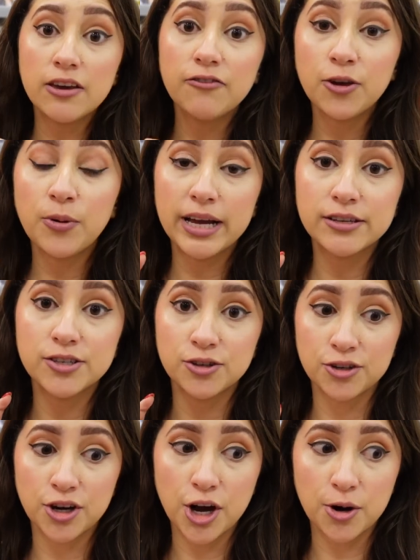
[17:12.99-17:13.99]
If you
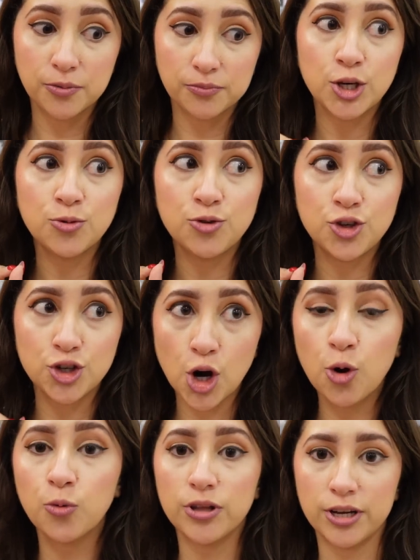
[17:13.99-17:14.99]
answered no, you
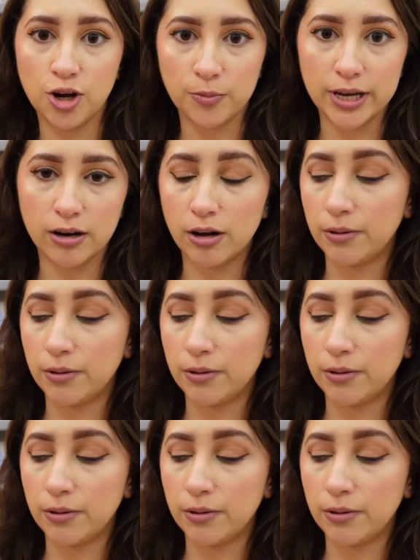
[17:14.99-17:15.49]
don't really know me at